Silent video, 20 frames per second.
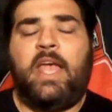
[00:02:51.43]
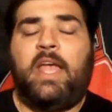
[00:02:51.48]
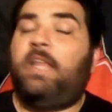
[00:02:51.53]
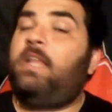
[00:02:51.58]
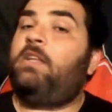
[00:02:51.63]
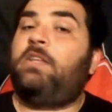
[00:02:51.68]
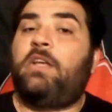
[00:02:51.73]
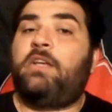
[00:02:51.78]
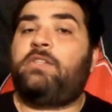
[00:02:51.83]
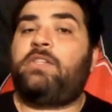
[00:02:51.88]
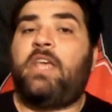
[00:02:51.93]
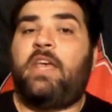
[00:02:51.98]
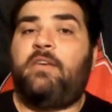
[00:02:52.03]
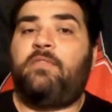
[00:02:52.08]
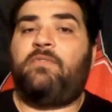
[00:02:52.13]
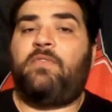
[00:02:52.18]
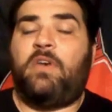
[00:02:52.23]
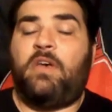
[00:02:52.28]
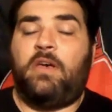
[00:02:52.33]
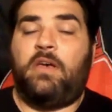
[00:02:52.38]
And he does
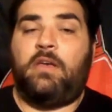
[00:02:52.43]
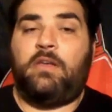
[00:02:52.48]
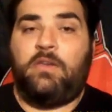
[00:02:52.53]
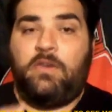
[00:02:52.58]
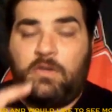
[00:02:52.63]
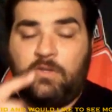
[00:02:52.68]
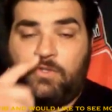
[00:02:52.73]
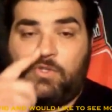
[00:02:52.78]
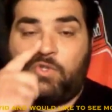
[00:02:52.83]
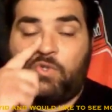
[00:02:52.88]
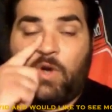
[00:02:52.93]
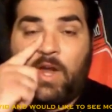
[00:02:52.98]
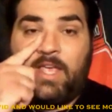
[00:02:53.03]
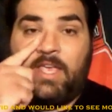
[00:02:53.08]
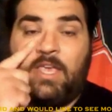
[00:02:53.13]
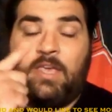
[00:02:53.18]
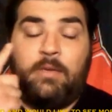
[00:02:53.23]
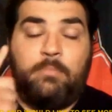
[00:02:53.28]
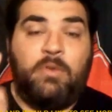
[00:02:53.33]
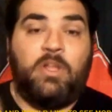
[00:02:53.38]
have good
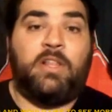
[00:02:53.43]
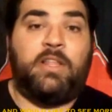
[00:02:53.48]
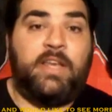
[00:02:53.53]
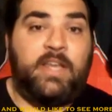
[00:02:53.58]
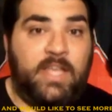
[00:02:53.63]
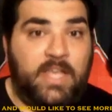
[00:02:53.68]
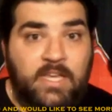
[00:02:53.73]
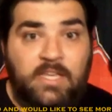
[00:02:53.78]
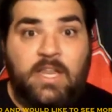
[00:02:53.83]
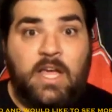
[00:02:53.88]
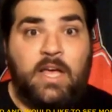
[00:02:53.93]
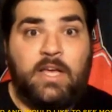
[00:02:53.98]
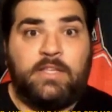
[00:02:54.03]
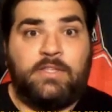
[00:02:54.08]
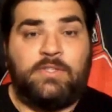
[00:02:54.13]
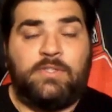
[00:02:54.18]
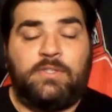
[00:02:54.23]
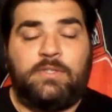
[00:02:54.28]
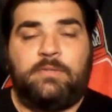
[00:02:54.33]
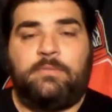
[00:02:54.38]
striking ability. He
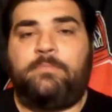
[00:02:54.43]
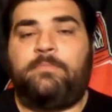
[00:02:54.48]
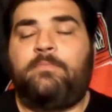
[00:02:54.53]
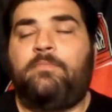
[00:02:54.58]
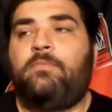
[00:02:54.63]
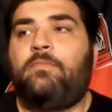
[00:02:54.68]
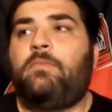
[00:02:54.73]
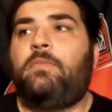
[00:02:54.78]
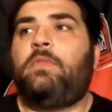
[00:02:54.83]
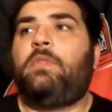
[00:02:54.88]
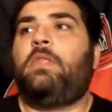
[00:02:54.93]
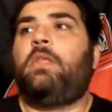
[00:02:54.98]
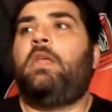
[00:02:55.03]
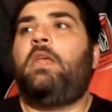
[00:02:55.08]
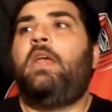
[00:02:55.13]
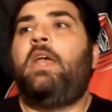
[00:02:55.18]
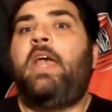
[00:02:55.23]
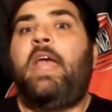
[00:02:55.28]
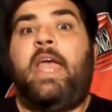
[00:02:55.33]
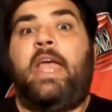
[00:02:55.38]
does.
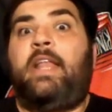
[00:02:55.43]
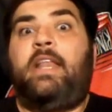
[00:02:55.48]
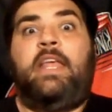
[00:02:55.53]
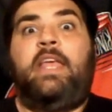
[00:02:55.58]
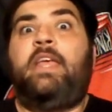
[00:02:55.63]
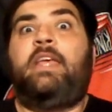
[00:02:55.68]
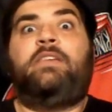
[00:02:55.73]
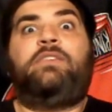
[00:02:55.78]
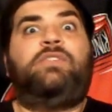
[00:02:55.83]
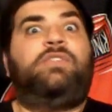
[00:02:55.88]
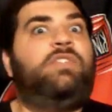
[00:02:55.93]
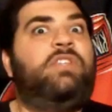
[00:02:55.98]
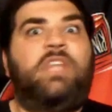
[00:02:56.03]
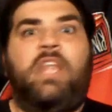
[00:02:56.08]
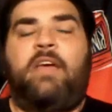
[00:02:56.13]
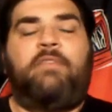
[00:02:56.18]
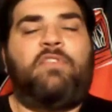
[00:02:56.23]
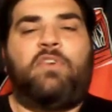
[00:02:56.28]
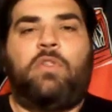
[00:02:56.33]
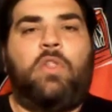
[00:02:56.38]
And he has
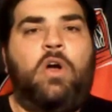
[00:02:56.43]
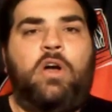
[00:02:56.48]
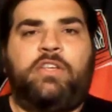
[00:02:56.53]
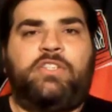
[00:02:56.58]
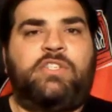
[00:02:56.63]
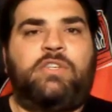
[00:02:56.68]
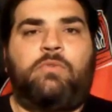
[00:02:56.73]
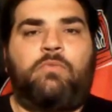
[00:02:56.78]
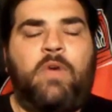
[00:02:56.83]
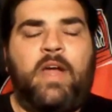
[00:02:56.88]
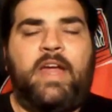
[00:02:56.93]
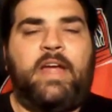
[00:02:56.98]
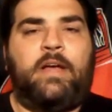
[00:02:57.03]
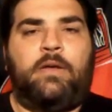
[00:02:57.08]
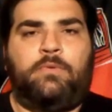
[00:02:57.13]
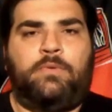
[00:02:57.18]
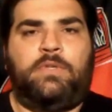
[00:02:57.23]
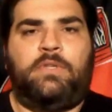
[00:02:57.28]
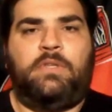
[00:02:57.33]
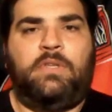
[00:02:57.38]
never lost a
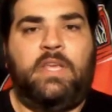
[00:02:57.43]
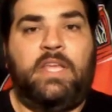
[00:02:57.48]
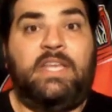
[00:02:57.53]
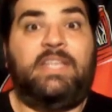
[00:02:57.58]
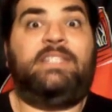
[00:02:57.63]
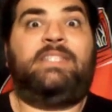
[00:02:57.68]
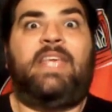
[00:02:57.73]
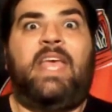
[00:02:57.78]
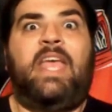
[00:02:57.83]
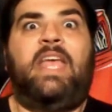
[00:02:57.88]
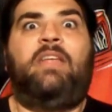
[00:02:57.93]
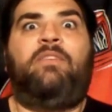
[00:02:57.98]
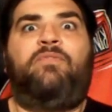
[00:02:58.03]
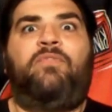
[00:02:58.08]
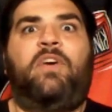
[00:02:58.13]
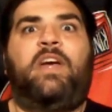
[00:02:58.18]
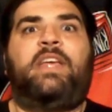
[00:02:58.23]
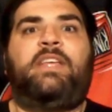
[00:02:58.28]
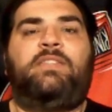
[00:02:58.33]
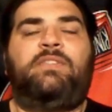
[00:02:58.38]
round in his 8
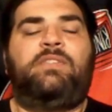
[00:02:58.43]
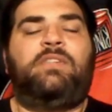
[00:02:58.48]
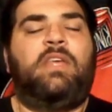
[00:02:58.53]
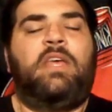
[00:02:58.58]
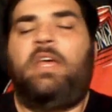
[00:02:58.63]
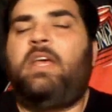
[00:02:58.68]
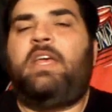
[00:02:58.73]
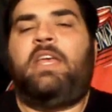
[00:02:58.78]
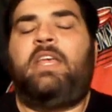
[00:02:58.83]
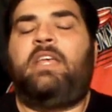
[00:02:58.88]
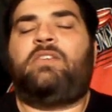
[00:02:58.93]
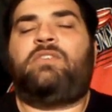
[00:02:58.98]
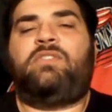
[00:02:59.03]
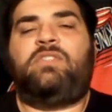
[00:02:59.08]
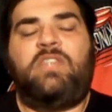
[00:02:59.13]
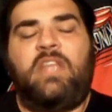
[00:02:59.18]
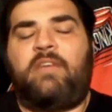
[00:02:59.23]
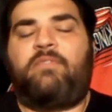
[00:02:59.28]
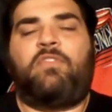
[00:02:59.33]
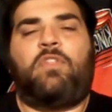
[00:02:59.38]
fights. He
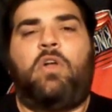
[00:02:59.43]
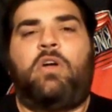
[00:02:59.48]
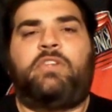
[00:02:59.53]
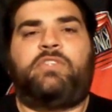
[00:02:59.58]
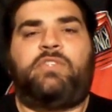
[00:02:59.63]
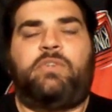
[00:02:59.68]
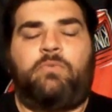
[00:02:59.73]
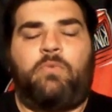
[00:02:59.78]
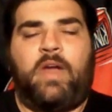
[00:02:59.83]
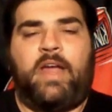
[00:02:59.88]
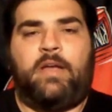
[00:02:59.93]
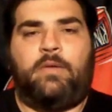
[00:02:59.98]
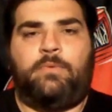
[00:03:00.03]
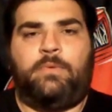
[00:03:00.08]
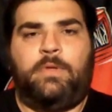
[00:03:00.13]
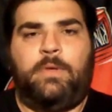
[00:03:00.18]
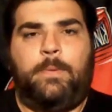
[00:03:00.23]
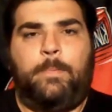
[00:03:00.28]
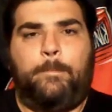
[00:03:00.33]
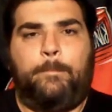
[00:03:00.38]
has never lost a round.